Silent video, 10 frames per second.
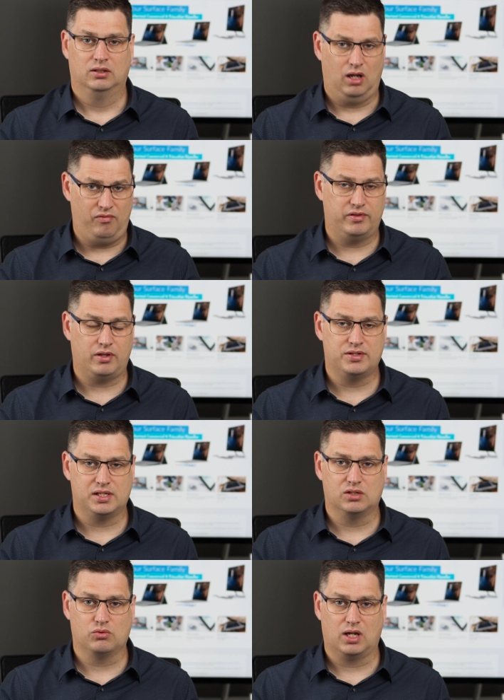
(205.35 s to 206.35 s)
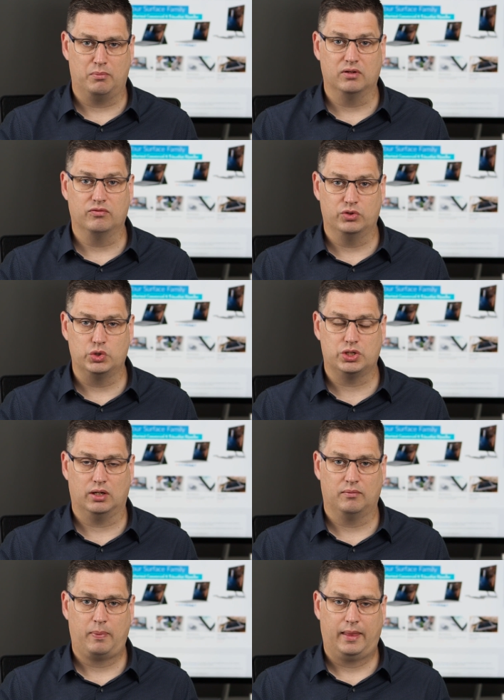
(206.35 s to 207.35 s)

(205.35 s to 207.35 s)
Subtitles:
Hopefully those things will come in future.